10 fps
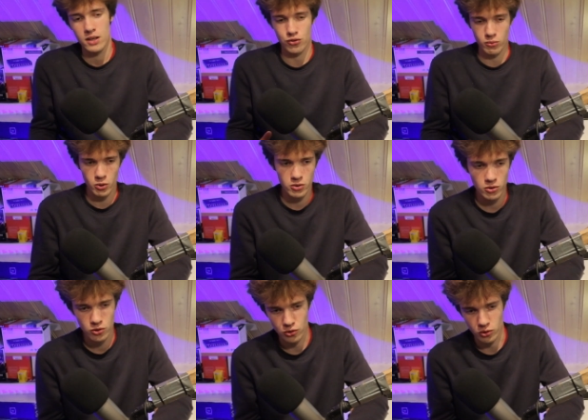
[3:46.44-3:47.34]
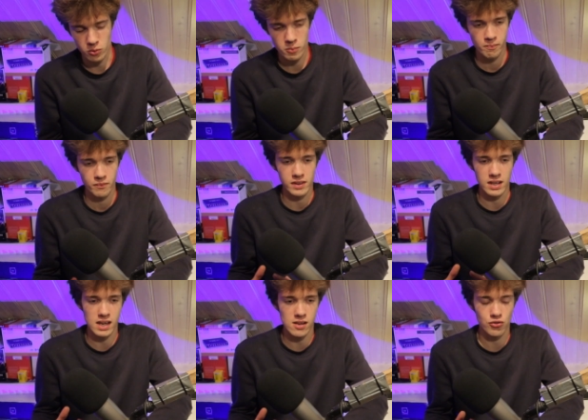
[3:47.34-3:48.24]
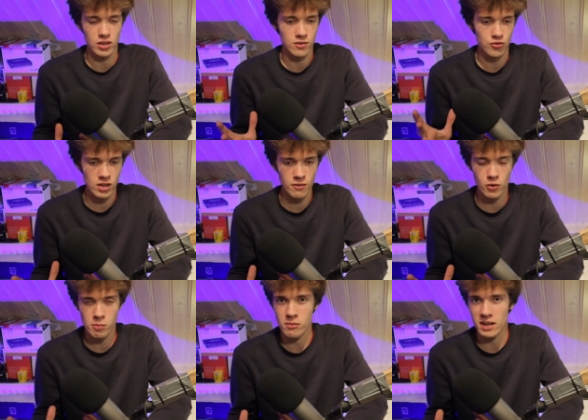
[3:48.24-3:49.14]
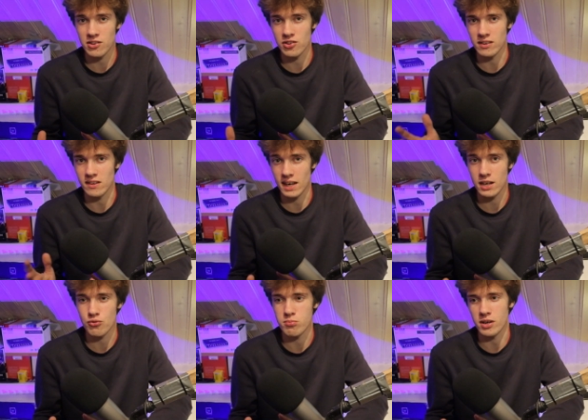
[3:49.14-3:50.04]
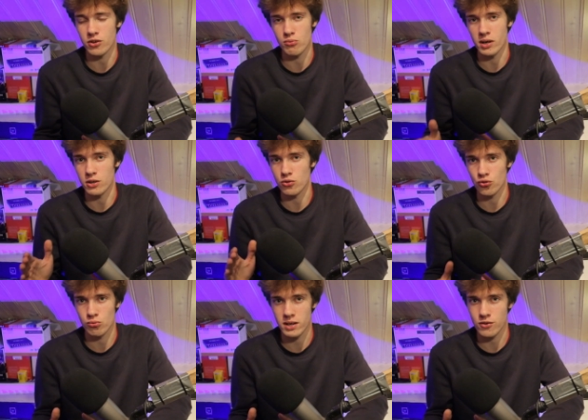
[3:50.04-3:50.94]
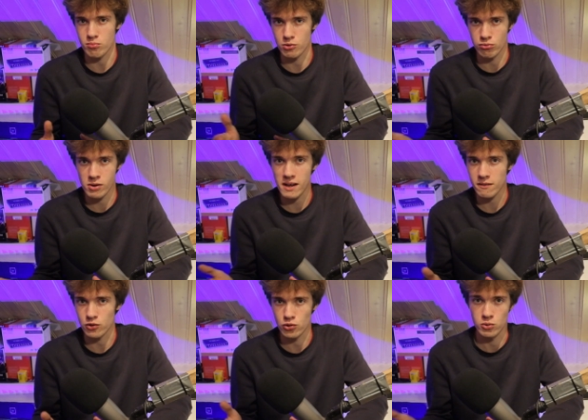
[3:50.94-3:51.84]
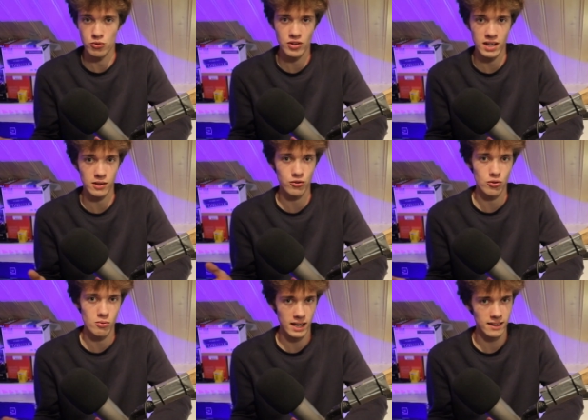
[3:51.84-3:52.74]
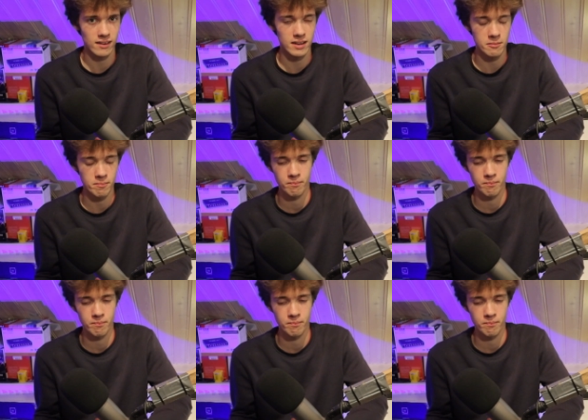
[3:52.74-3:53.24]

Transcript: So what you can do is instead of operating the H-bridge where you switch between the two states directly,